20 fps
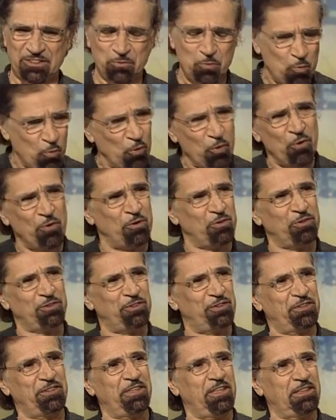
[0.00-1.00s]

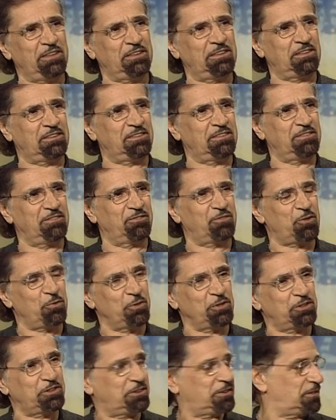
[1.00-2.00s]
world that, of
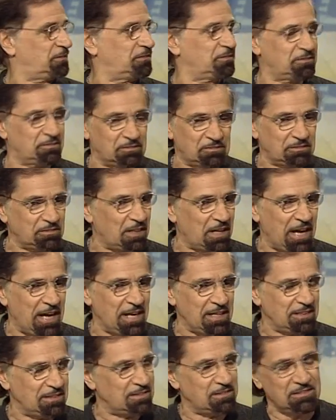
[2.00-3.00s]
course, I
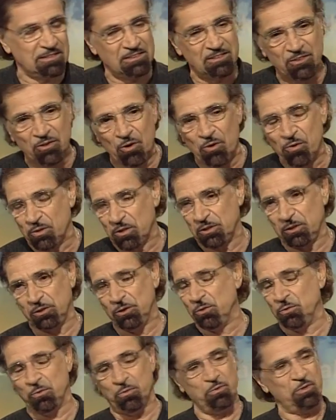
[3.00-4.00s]
had no
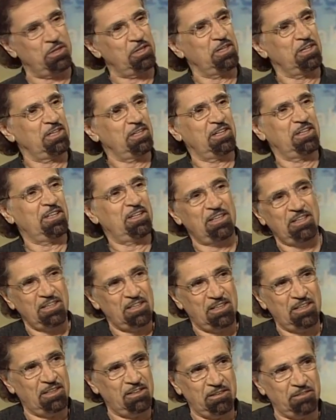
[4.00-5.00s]
clue
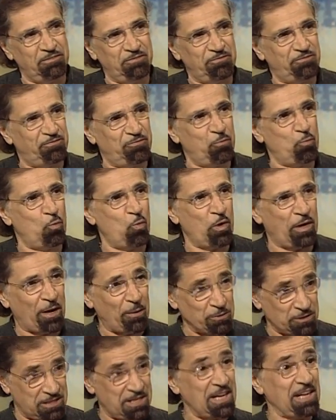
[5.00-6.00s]
of what I
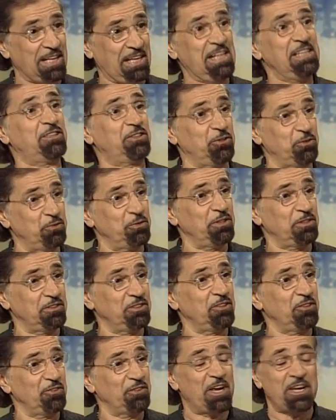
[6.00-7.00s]
was getting into. And,
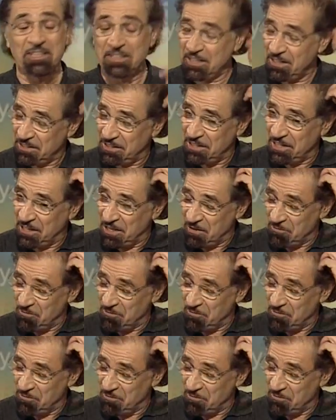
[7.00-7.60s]
you know, now that I think,